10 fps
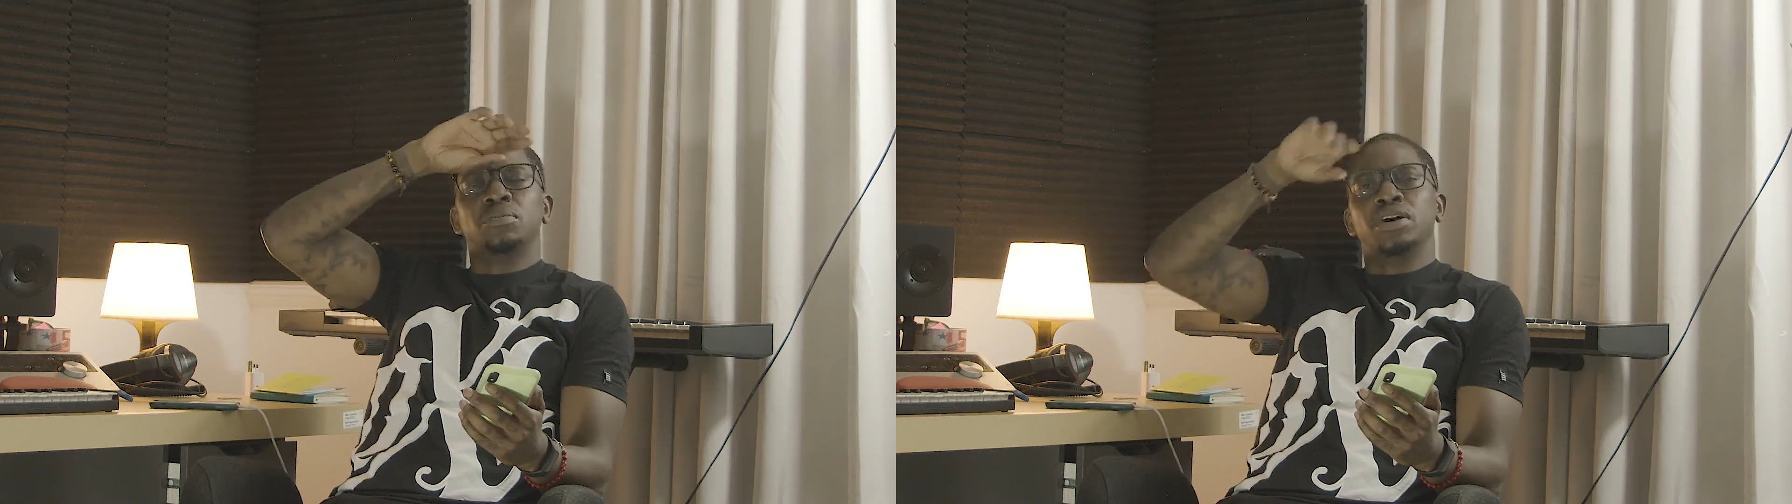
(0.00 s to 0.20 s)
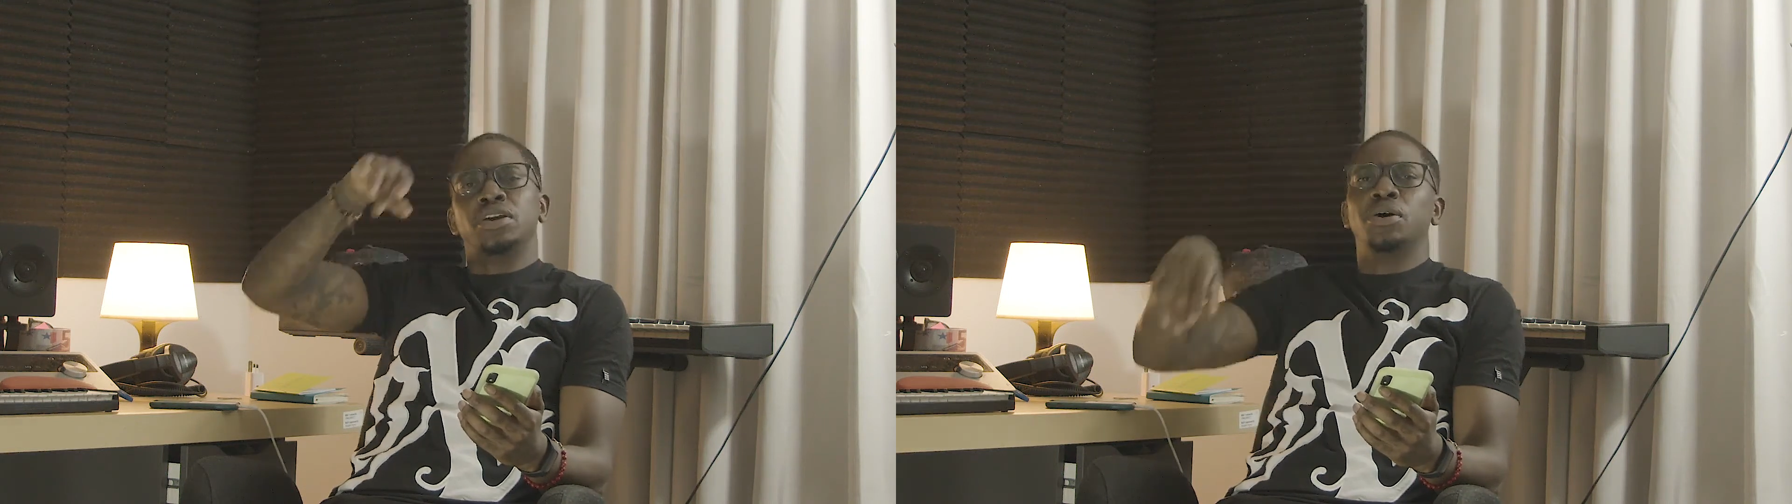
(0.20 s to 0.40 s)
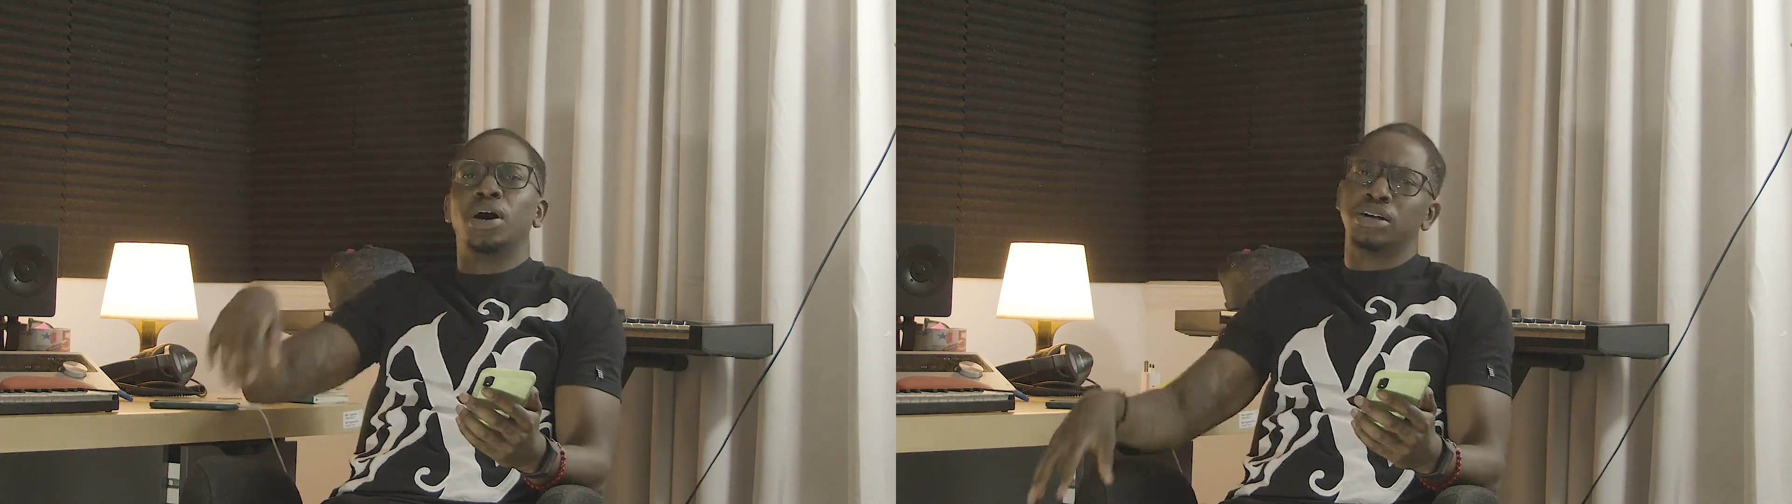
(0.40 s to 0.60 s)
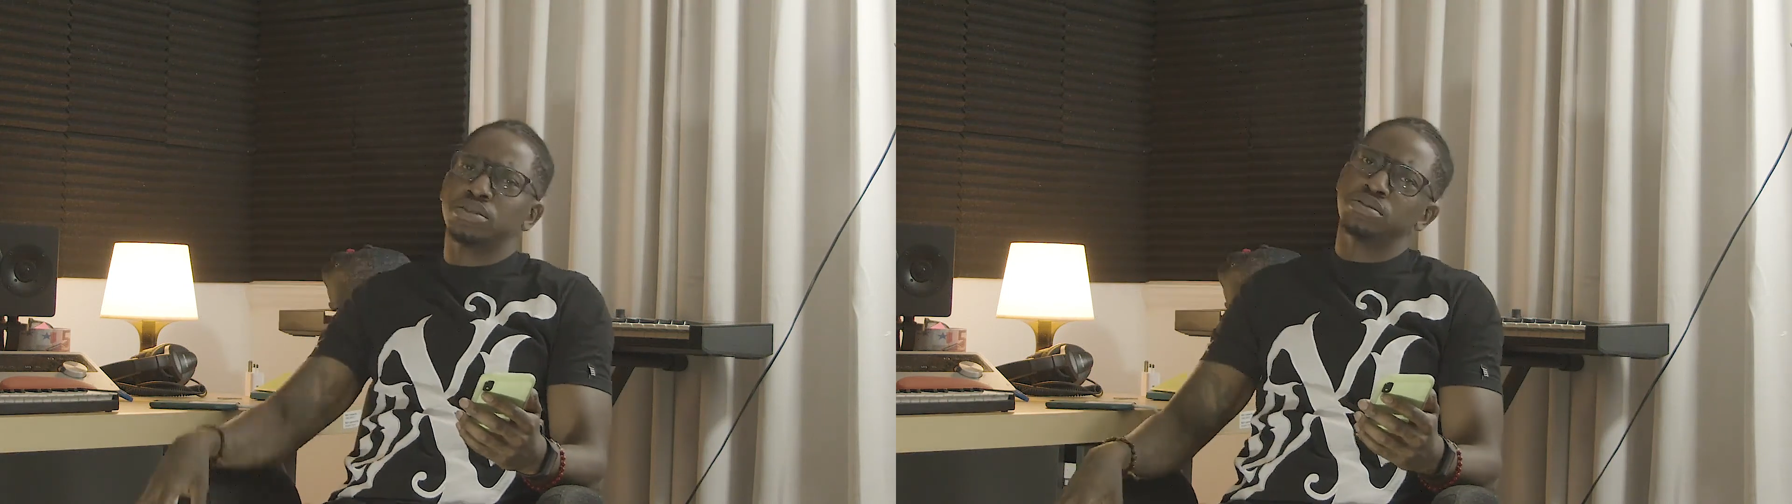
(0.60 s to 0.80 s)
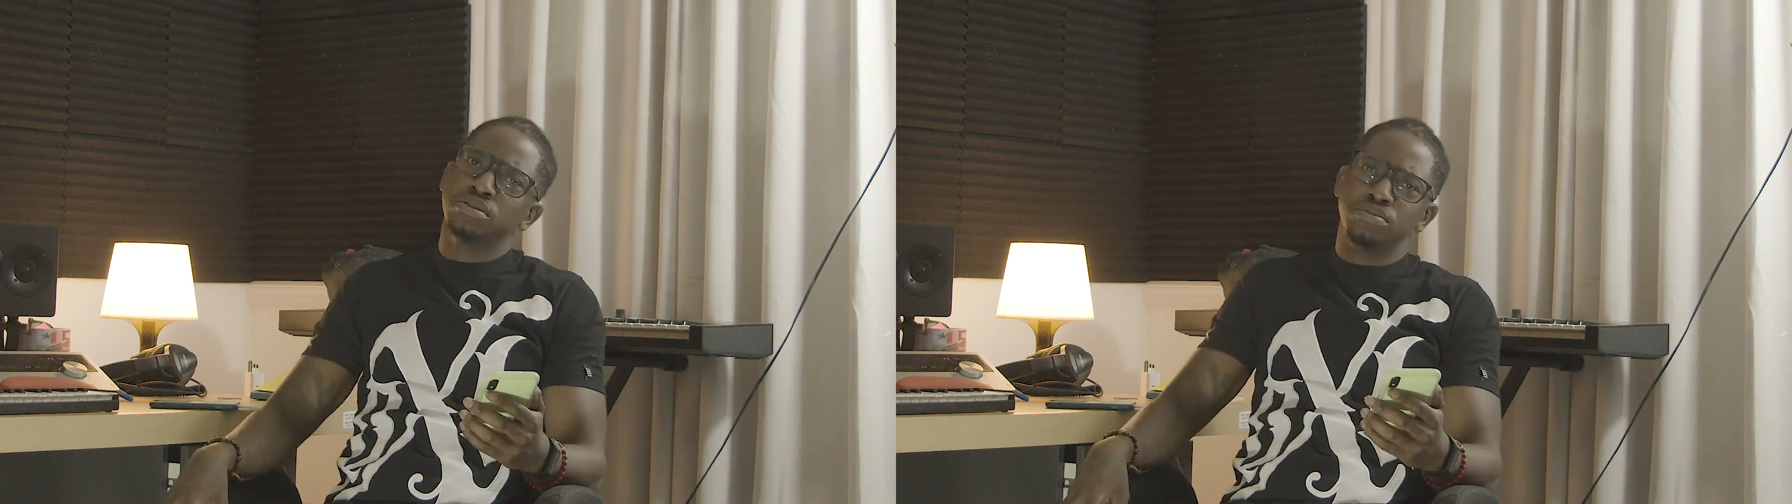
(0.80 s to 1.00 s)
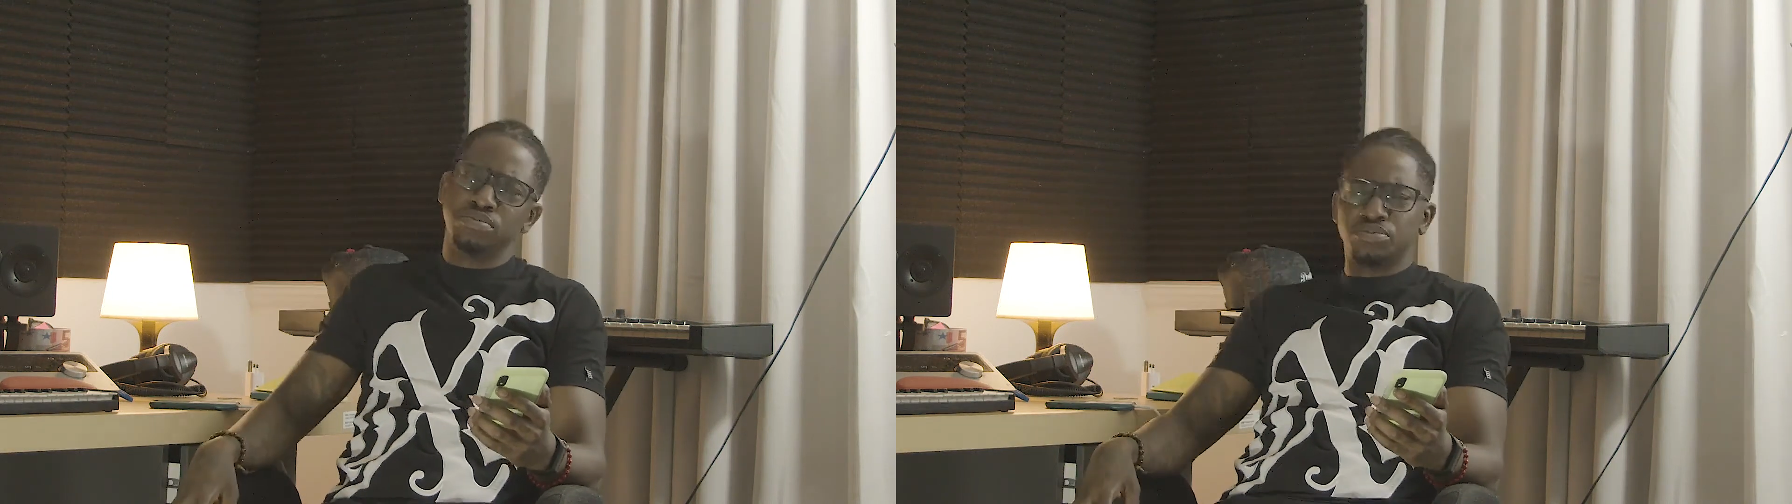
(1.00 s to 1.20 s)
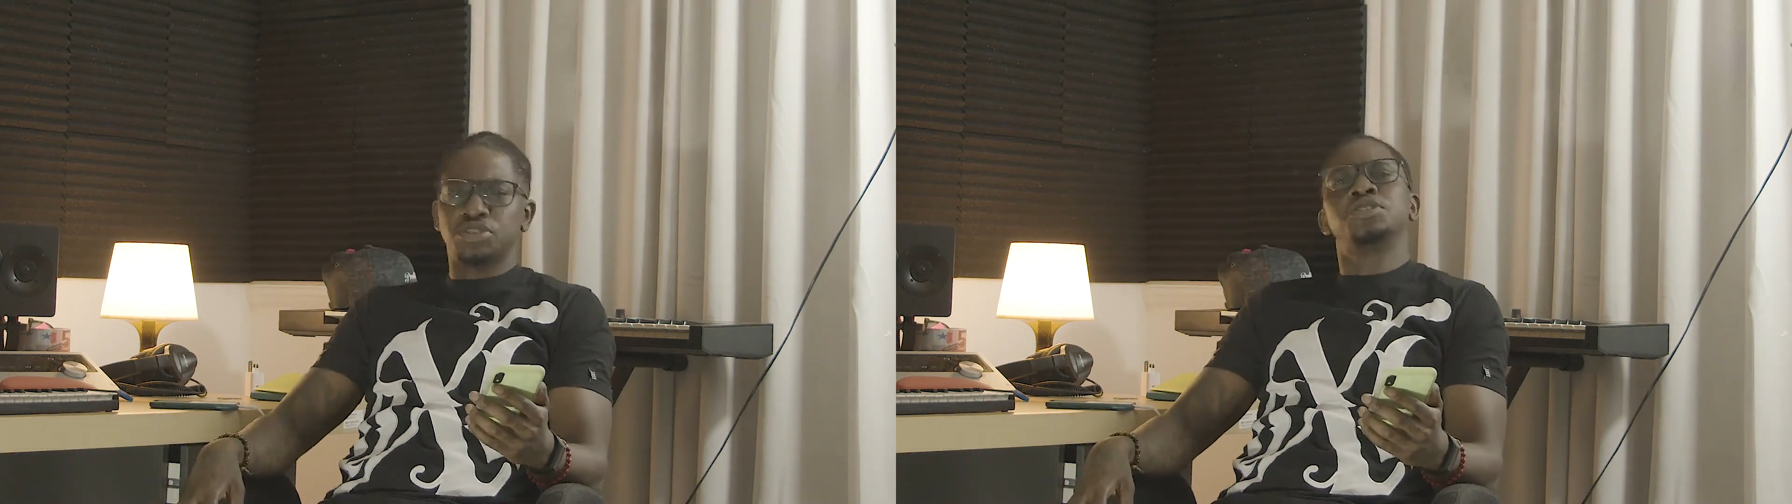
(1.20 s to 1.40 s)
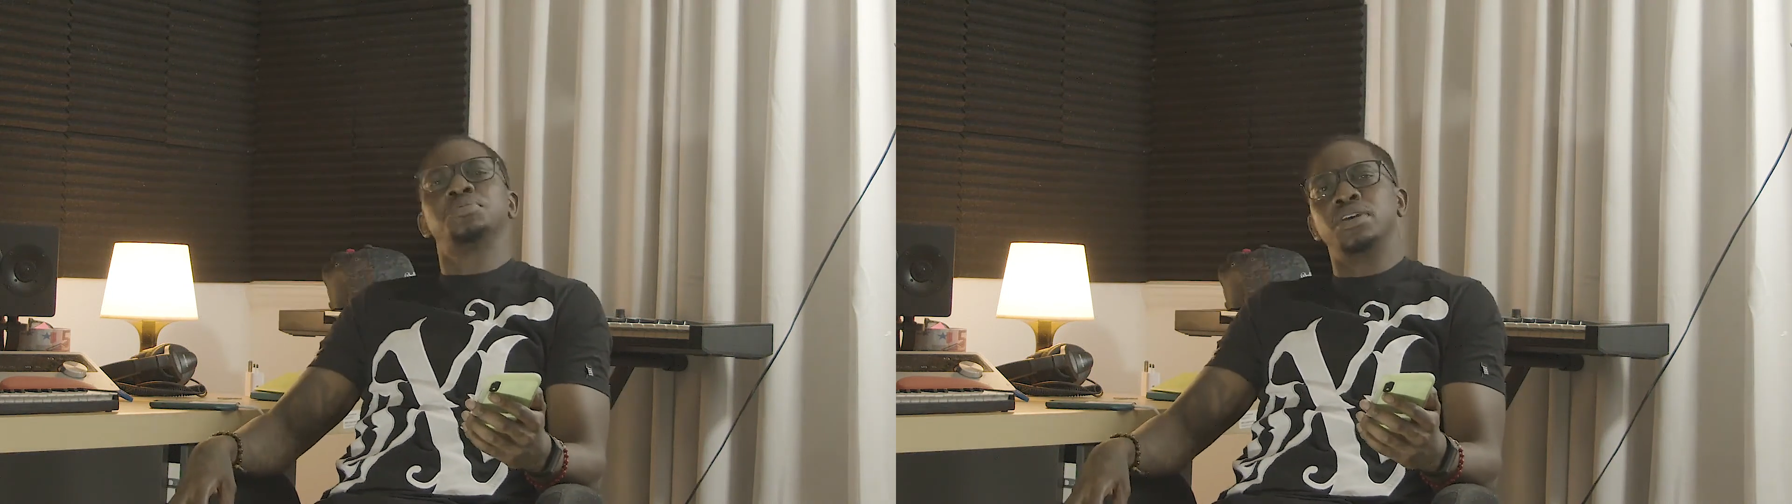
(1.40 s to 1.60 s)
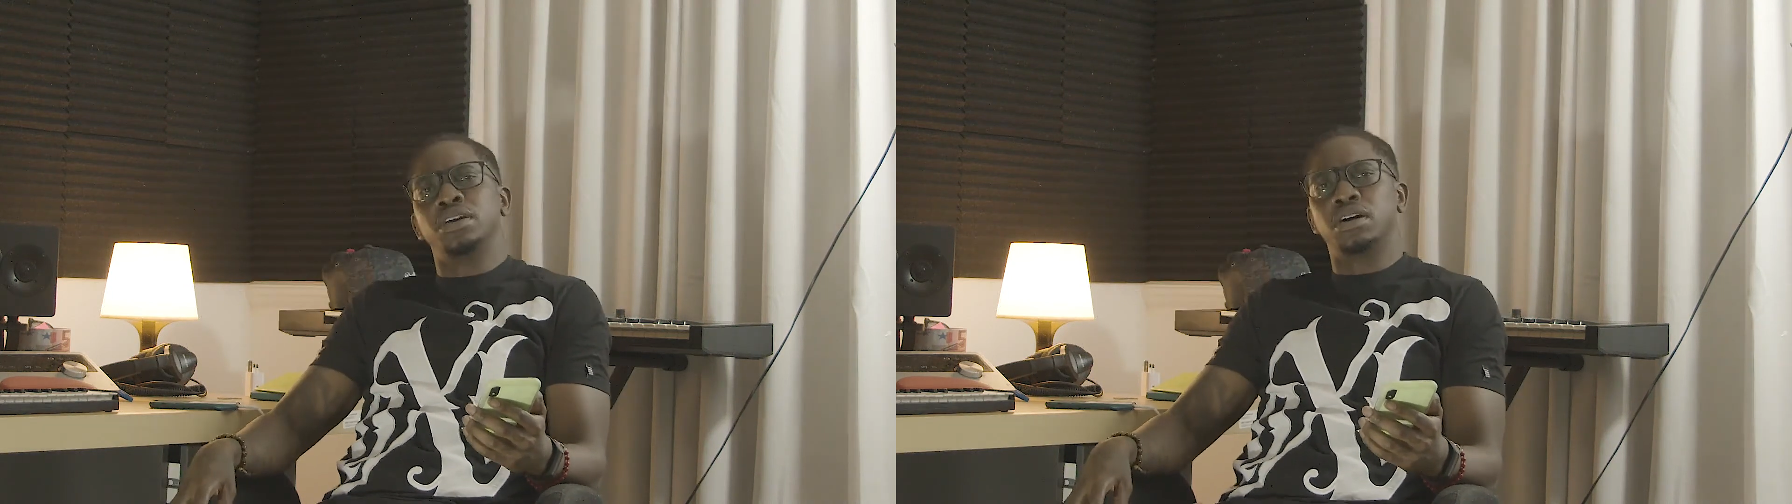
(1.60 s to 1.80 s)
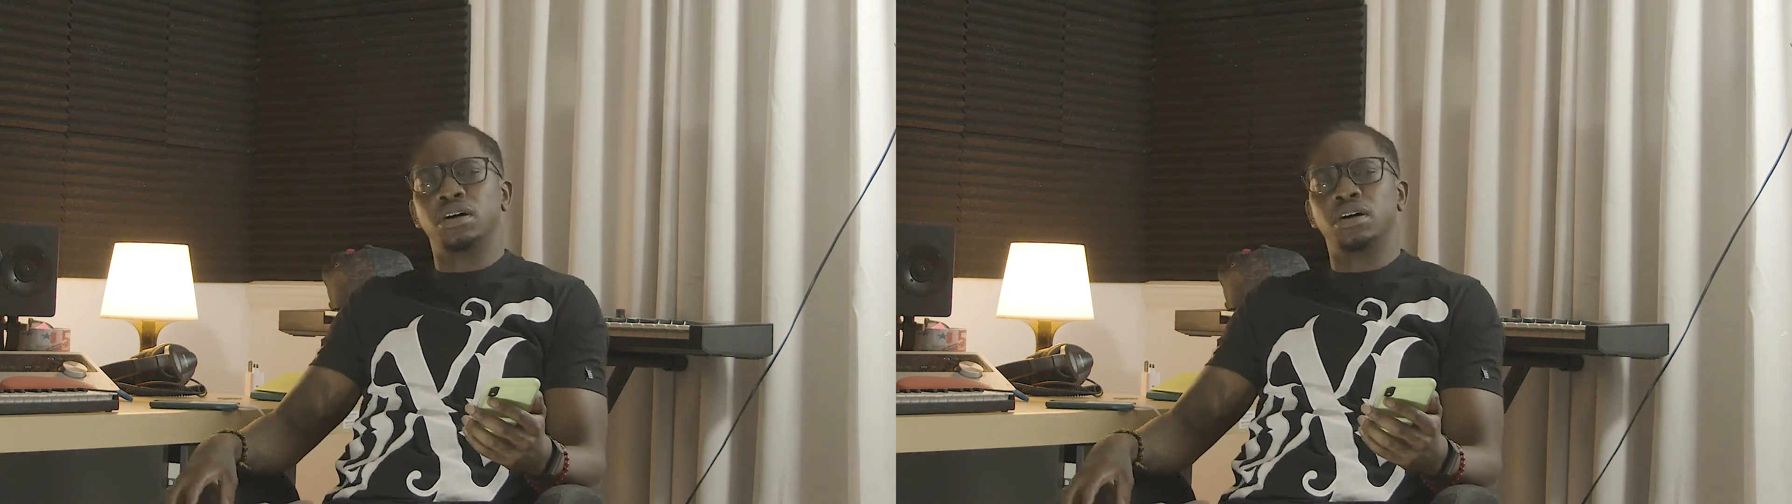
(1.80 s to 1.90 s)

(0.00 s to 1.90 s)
men know how to speak